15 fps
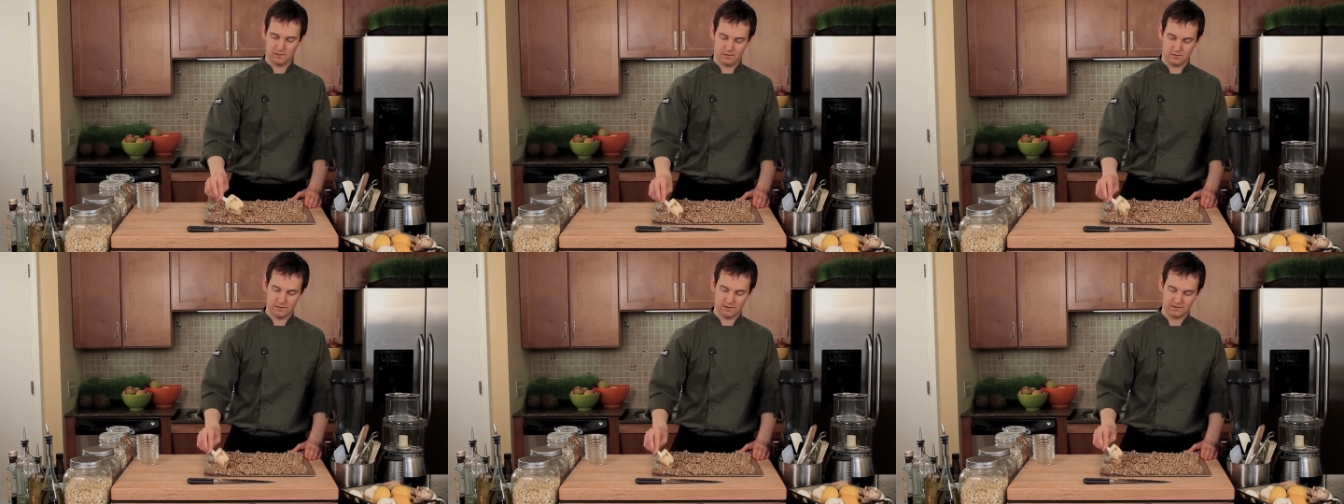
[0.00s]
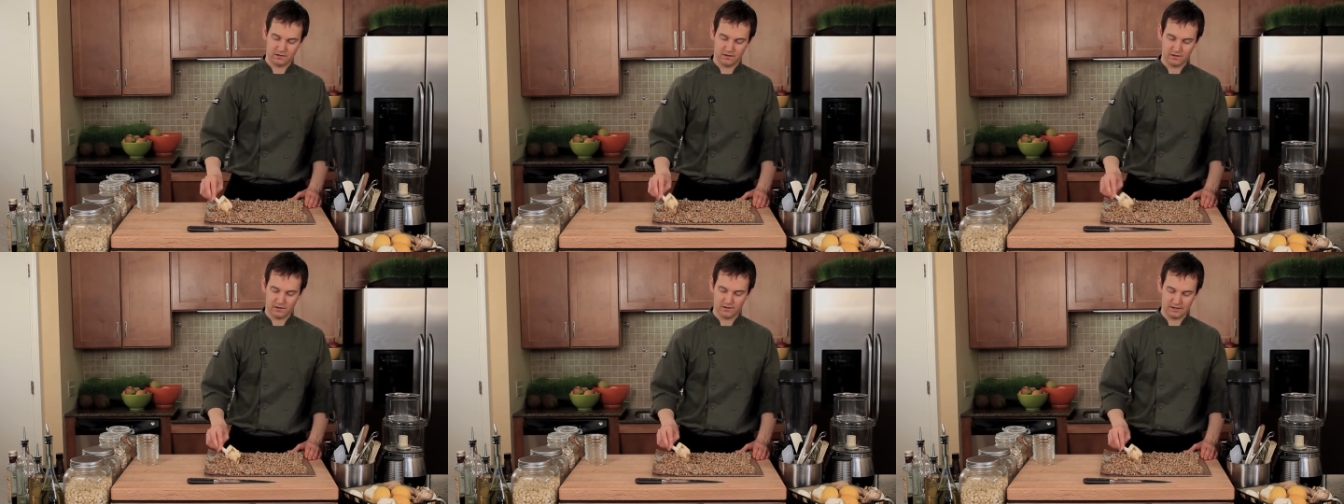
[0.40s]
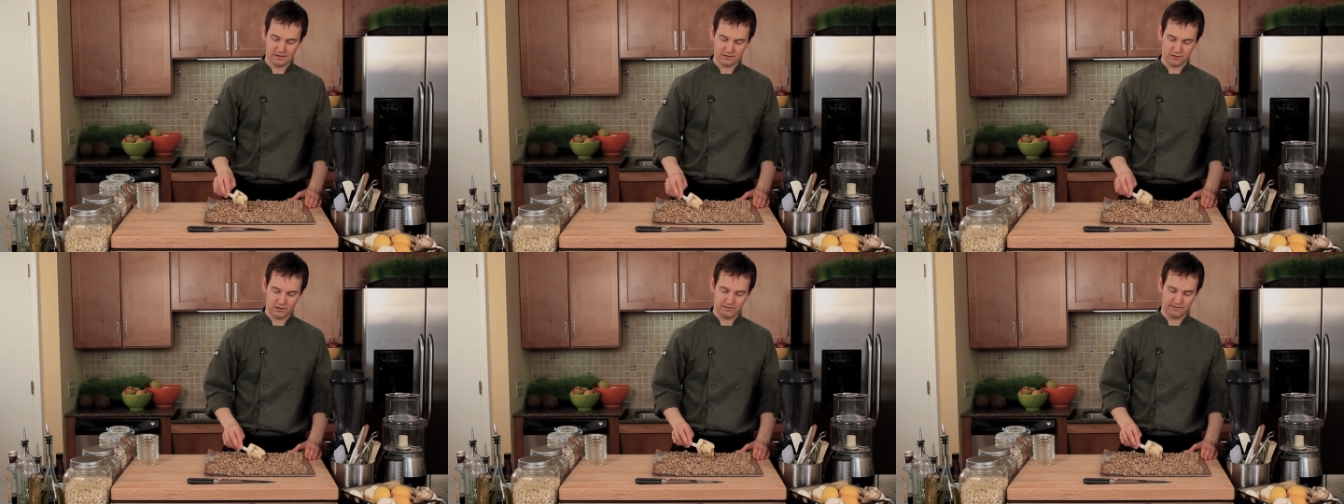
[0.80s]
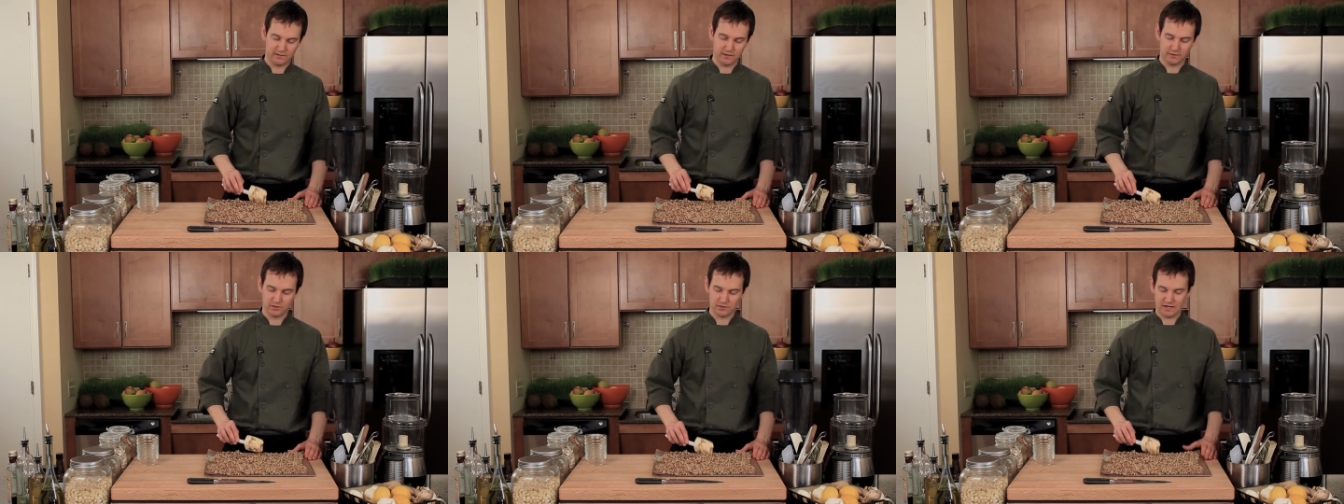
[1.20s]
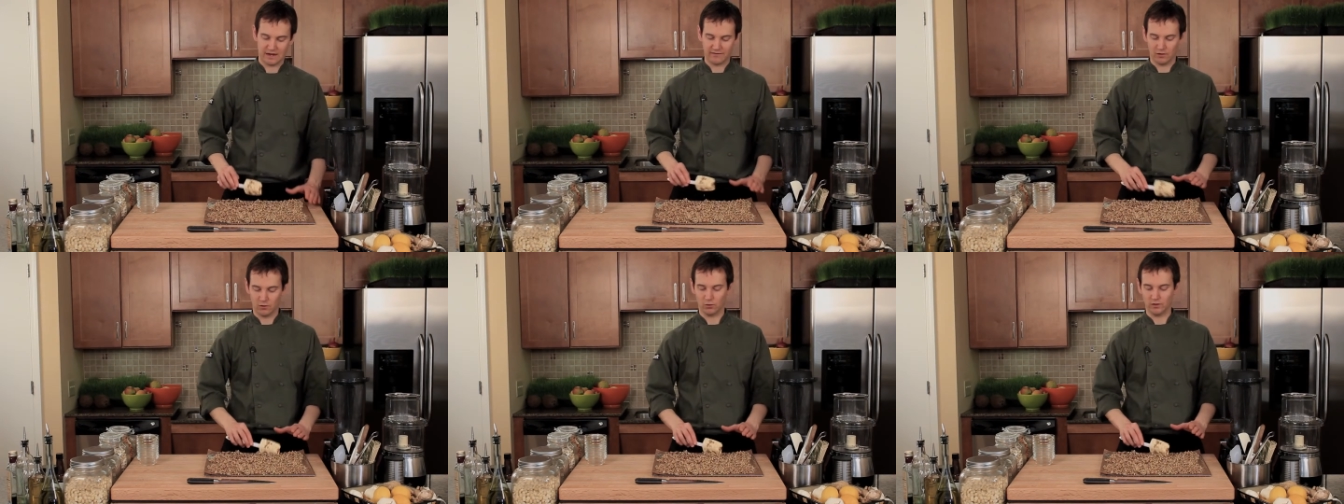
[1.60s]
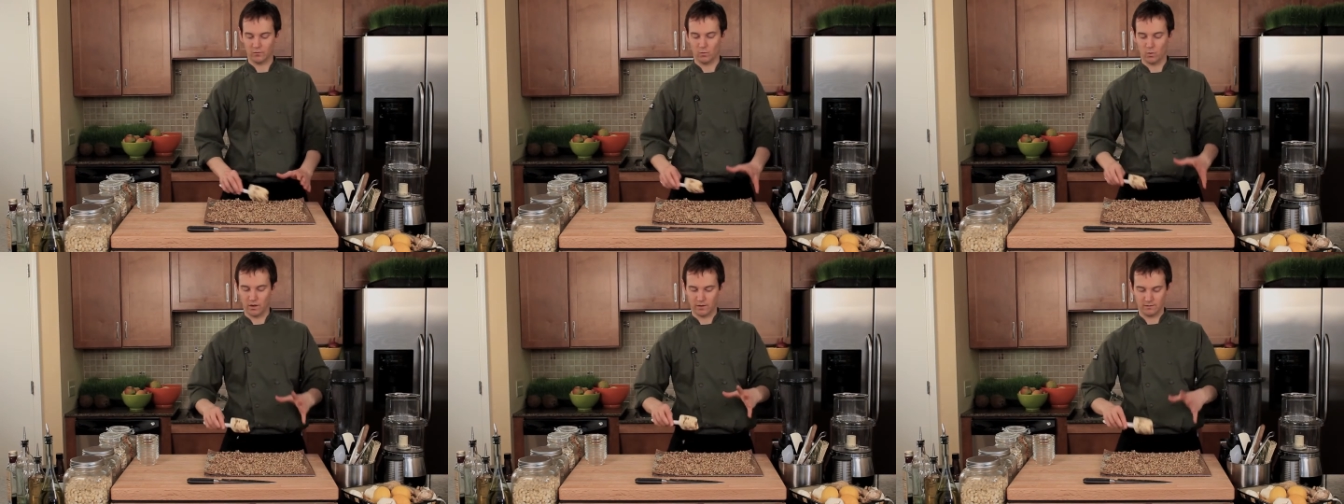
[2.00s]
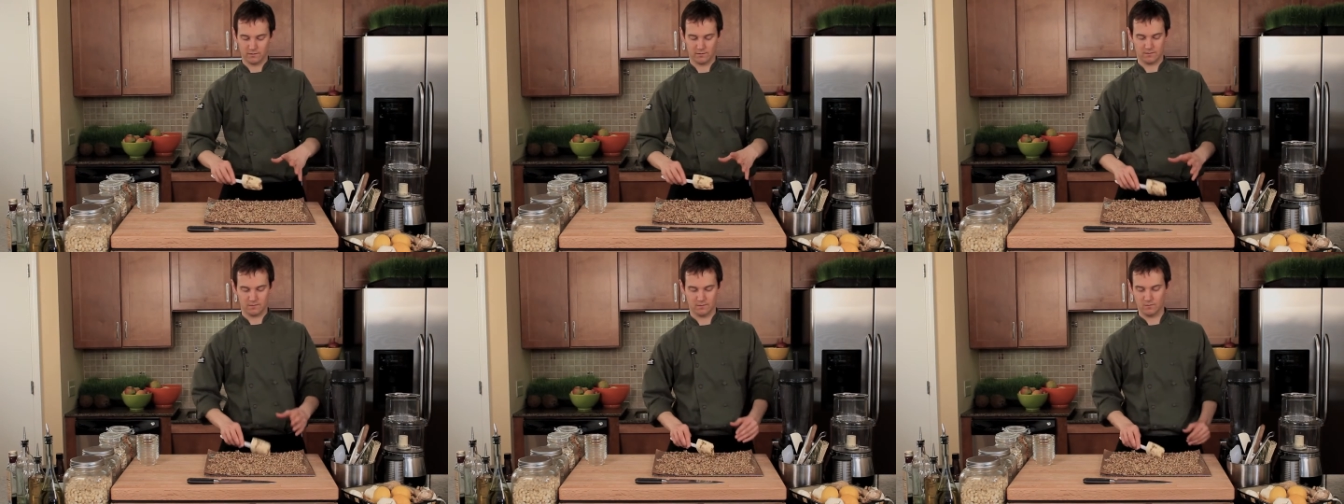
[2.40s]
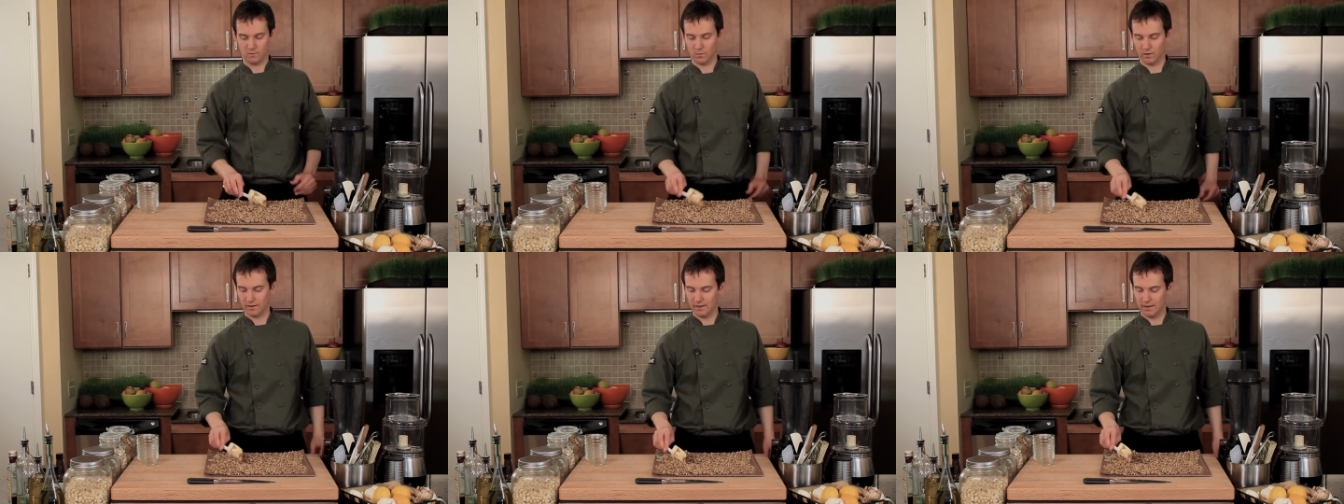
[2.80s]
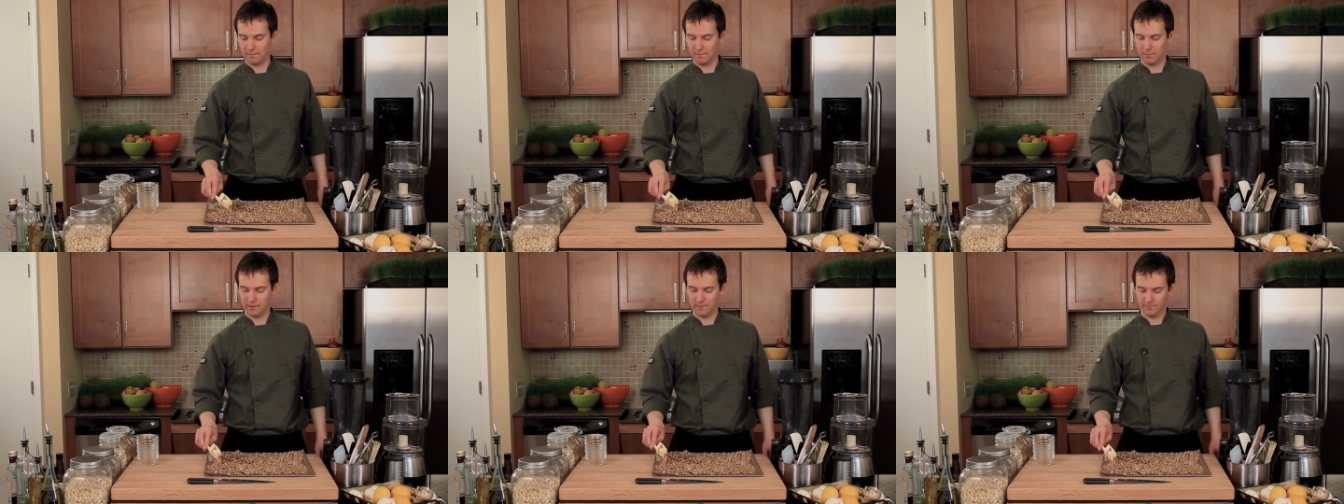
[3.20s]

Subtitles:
This kind of thing is good if you don't just have it all in one lump.